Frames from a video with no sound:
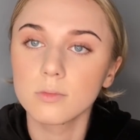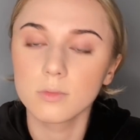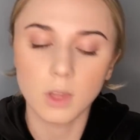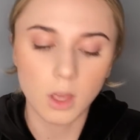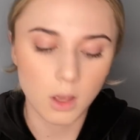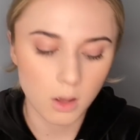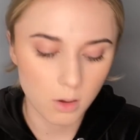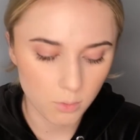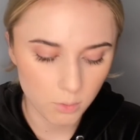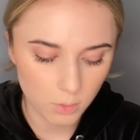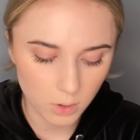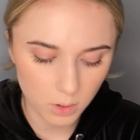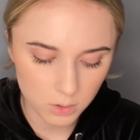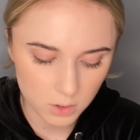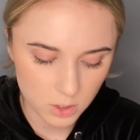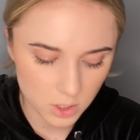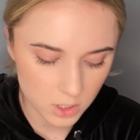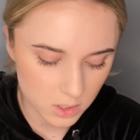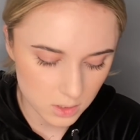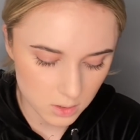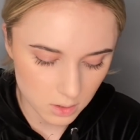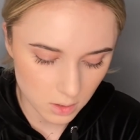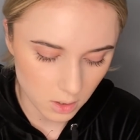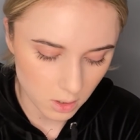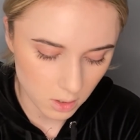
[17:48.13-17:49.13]
A, a
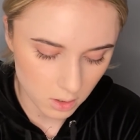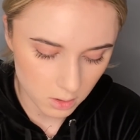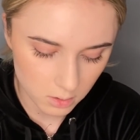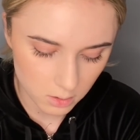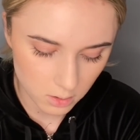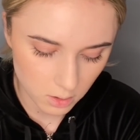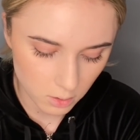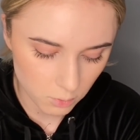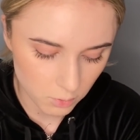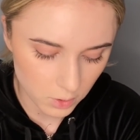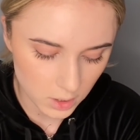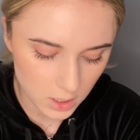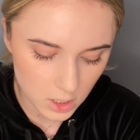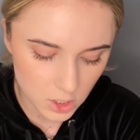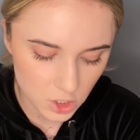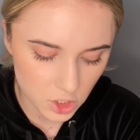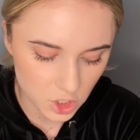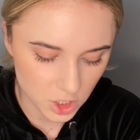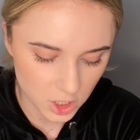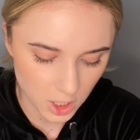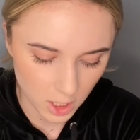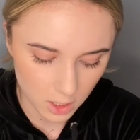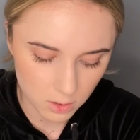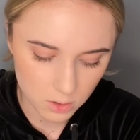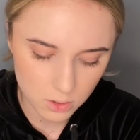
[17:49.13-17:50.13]
just a really
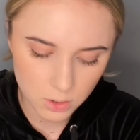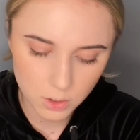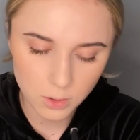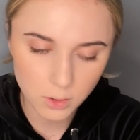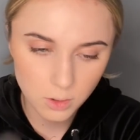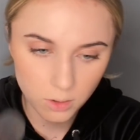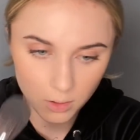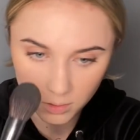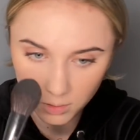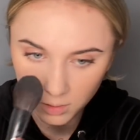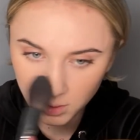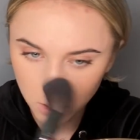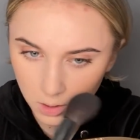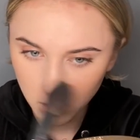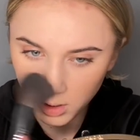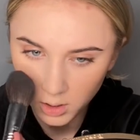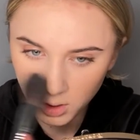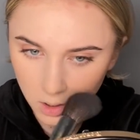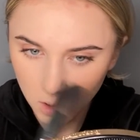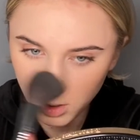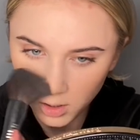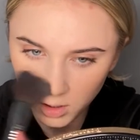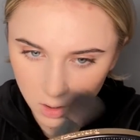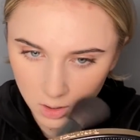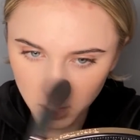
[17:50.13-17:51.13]
gentle,
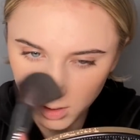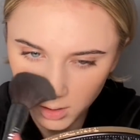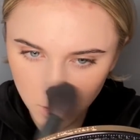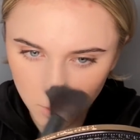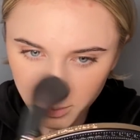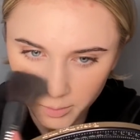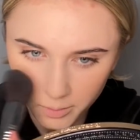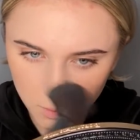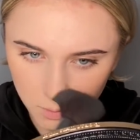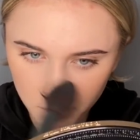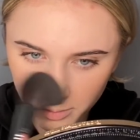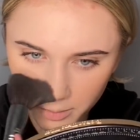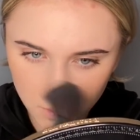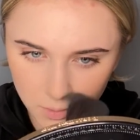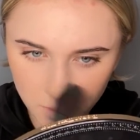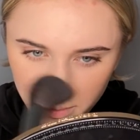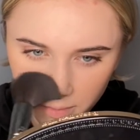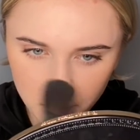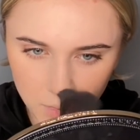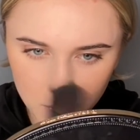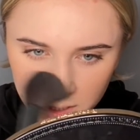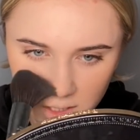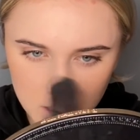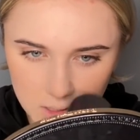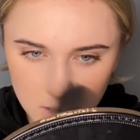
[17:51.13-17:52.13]

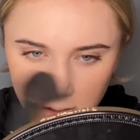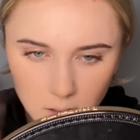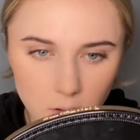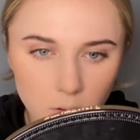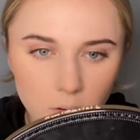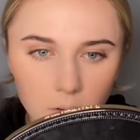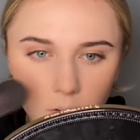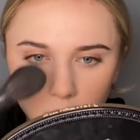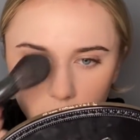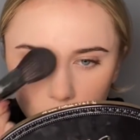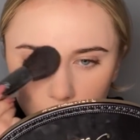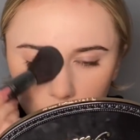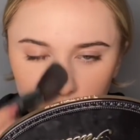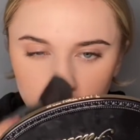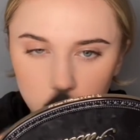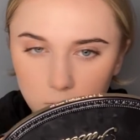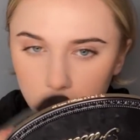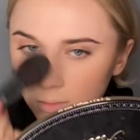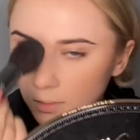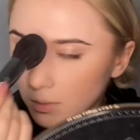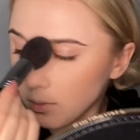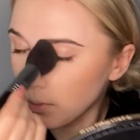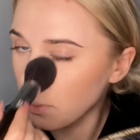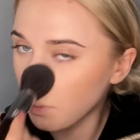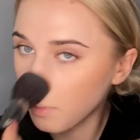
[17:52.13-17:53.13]
but still
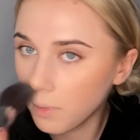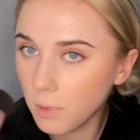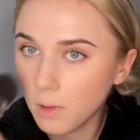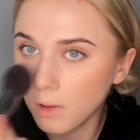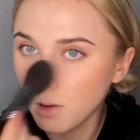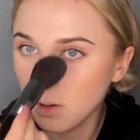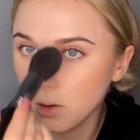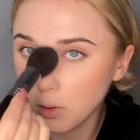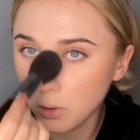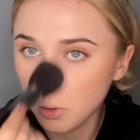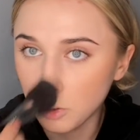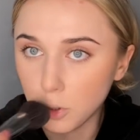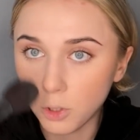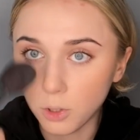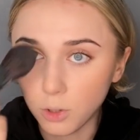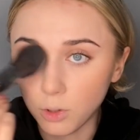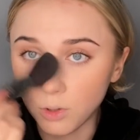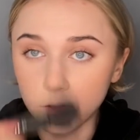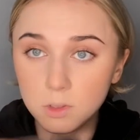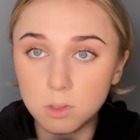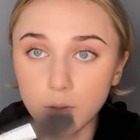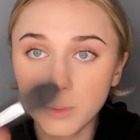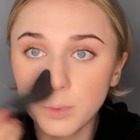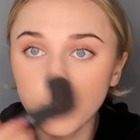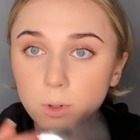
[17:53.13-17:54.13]

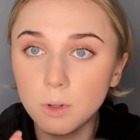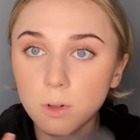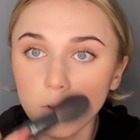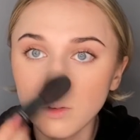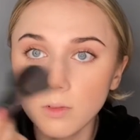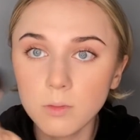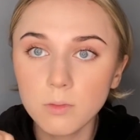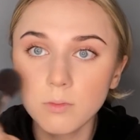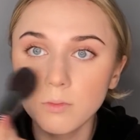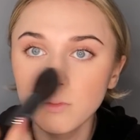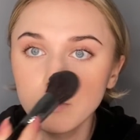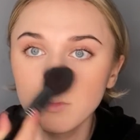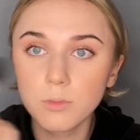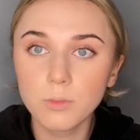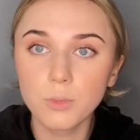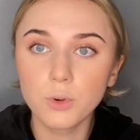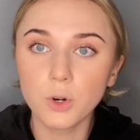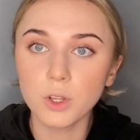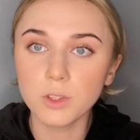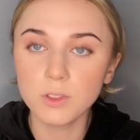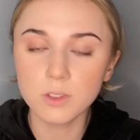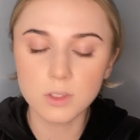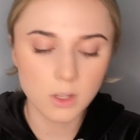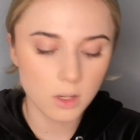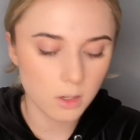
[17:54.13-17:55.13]
usable
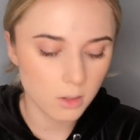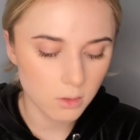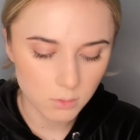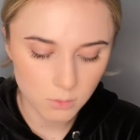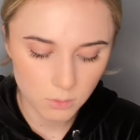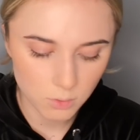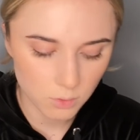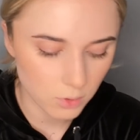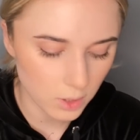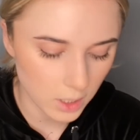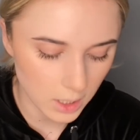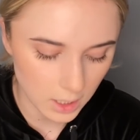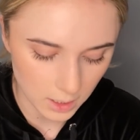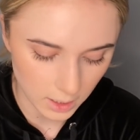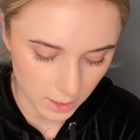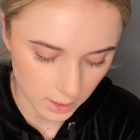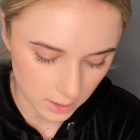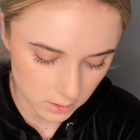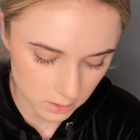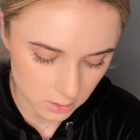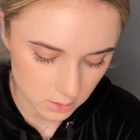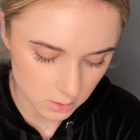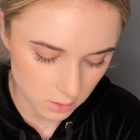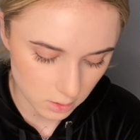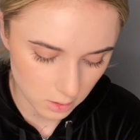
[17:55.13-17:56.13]
bronzer. Really
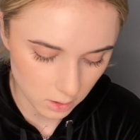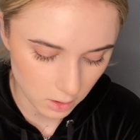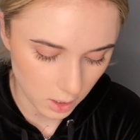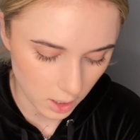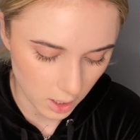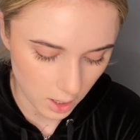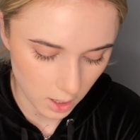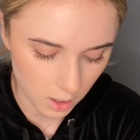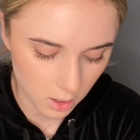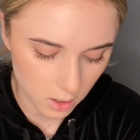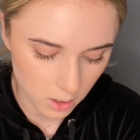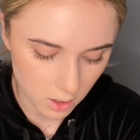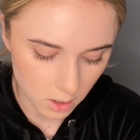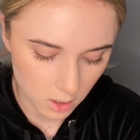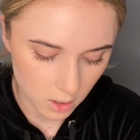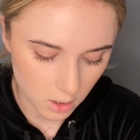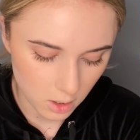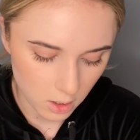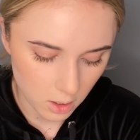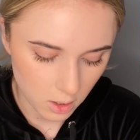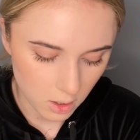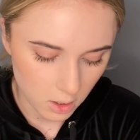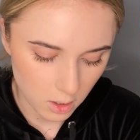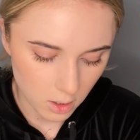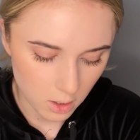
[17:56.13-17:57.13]
nice. Okay.
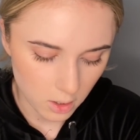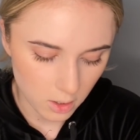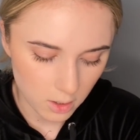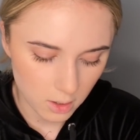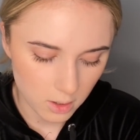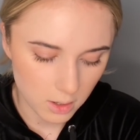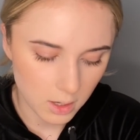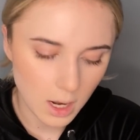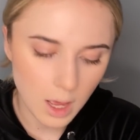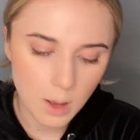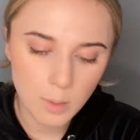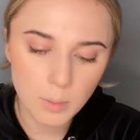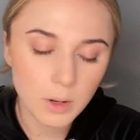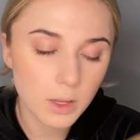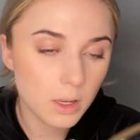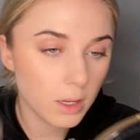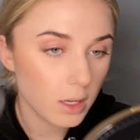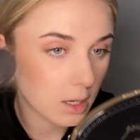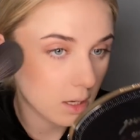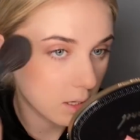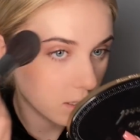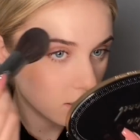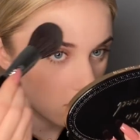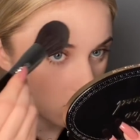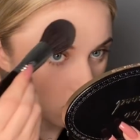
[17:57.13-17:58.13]
Nabla
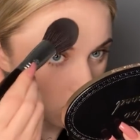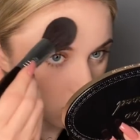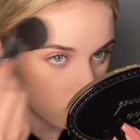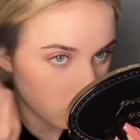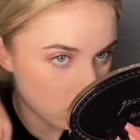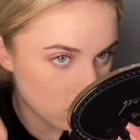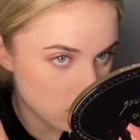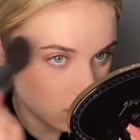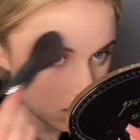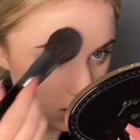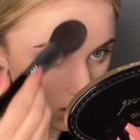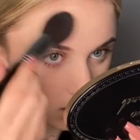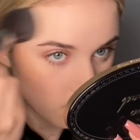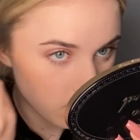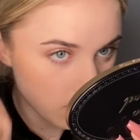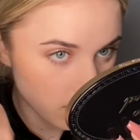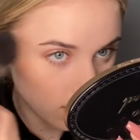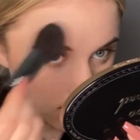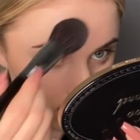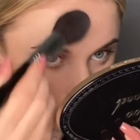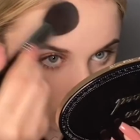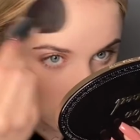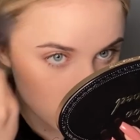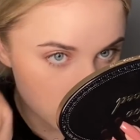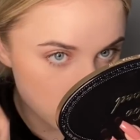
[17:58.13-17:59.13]
is redeeming
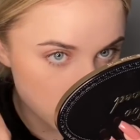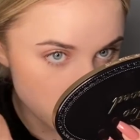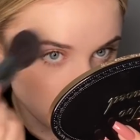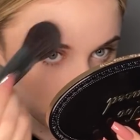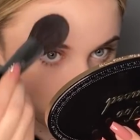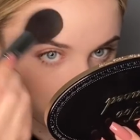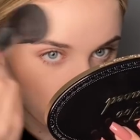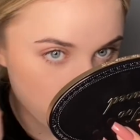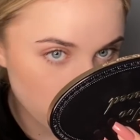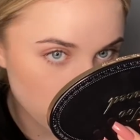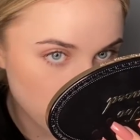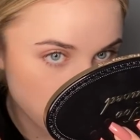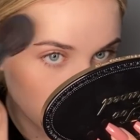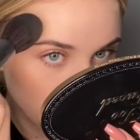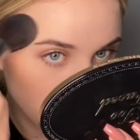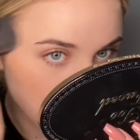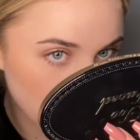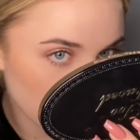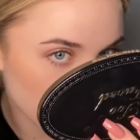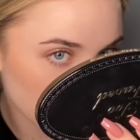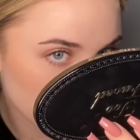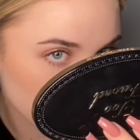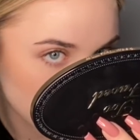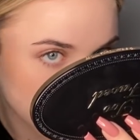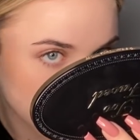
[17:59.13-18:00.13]
itself for me.